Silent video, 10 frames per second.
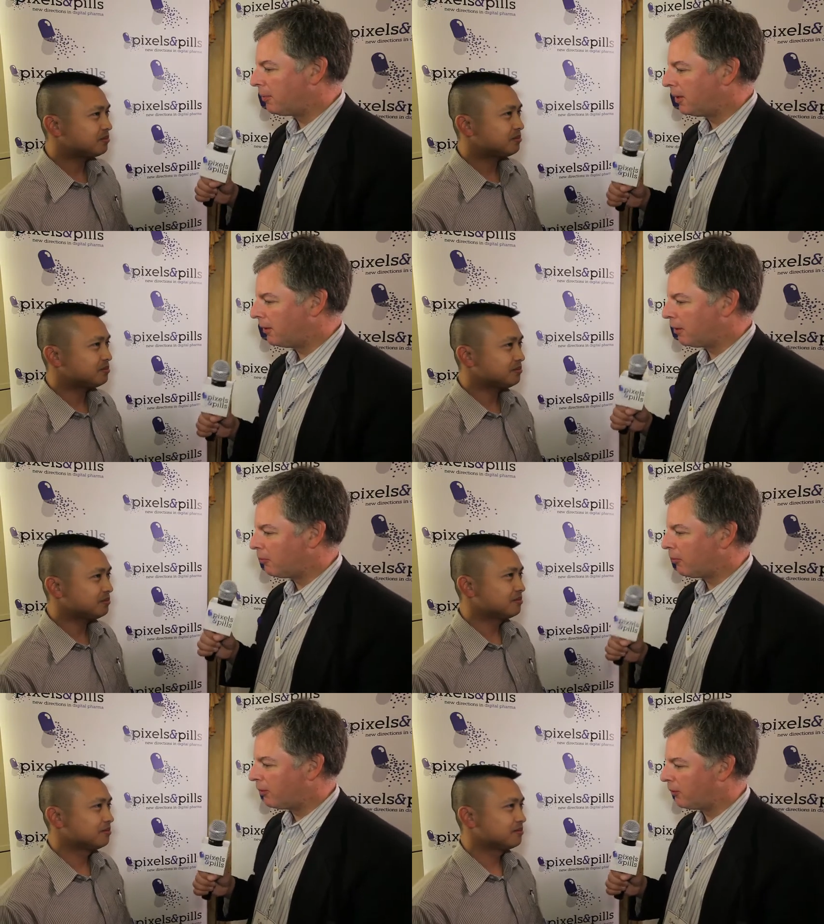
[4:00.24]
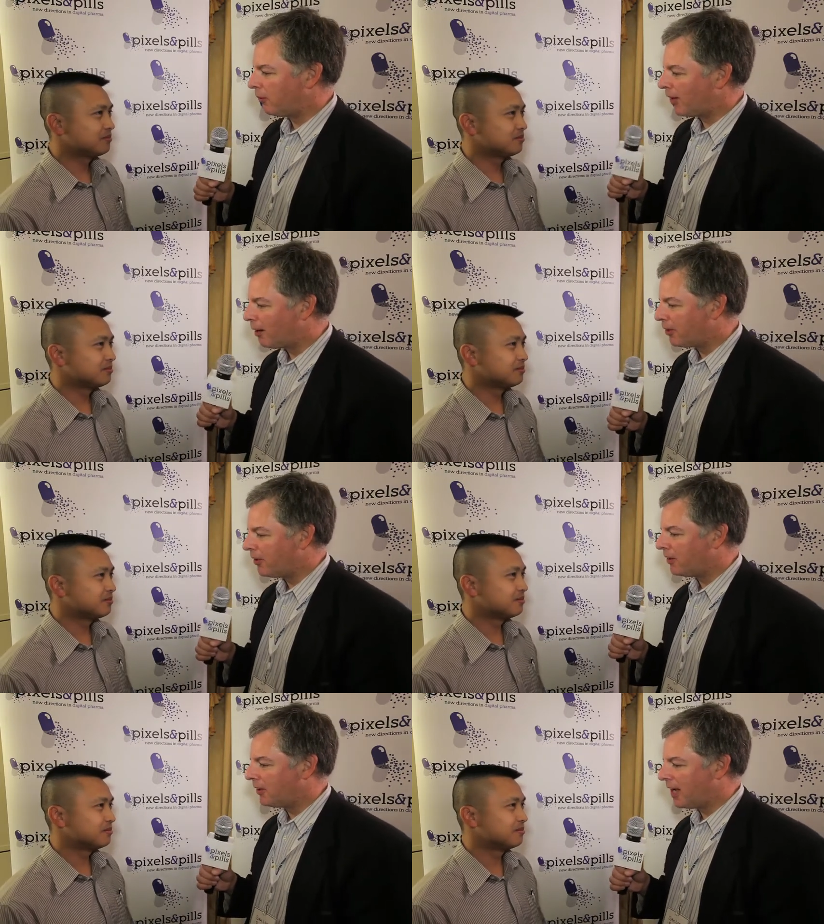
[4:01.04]
Speaker 1: be looking forward to whatever
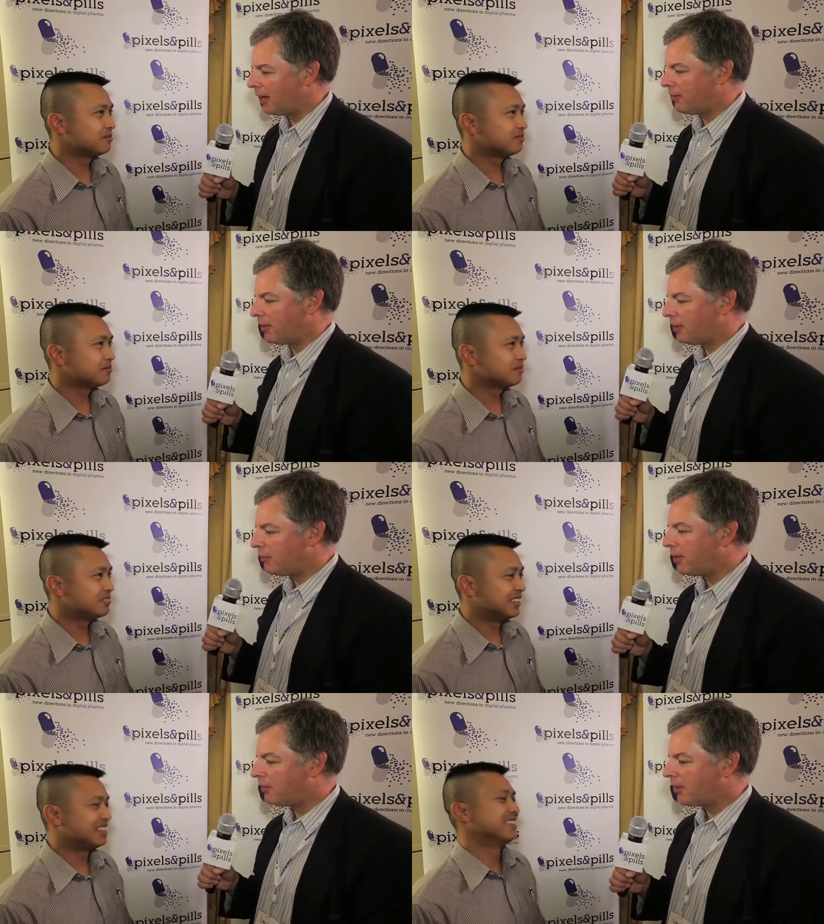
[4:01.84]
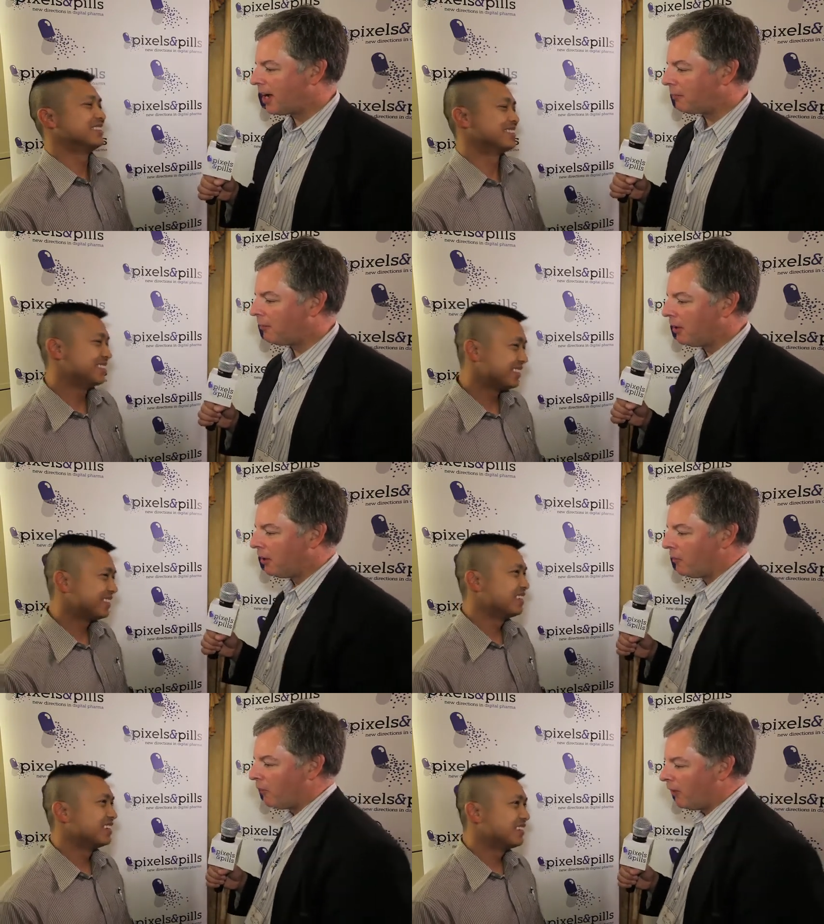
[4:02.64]
you do next. In the meantime,
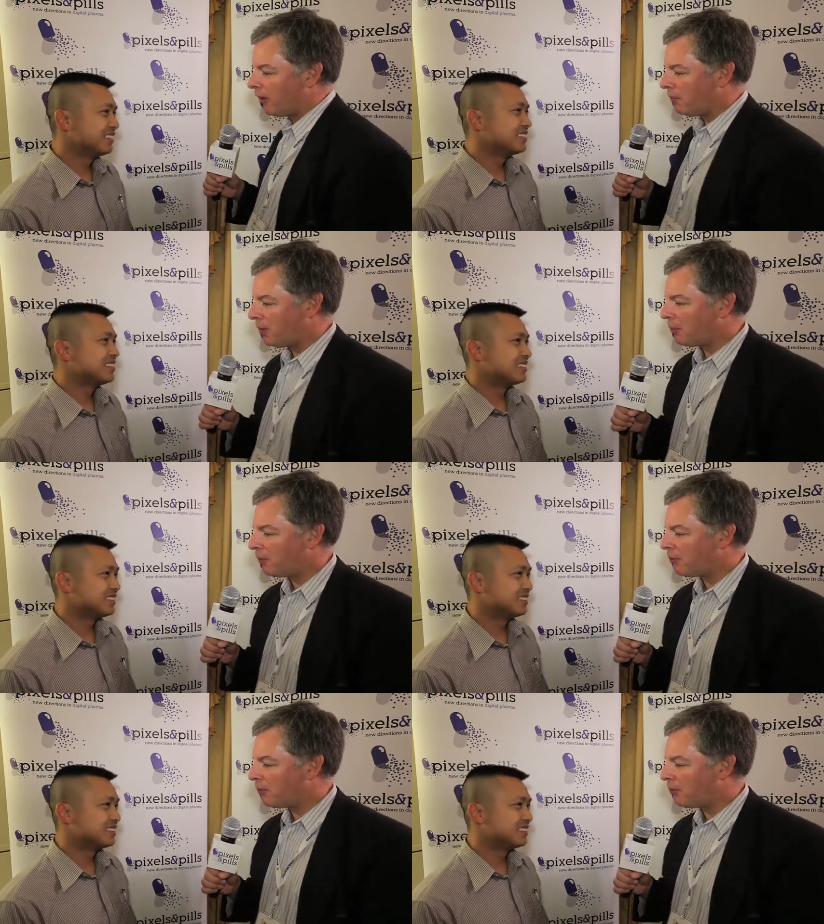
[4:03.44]
where can people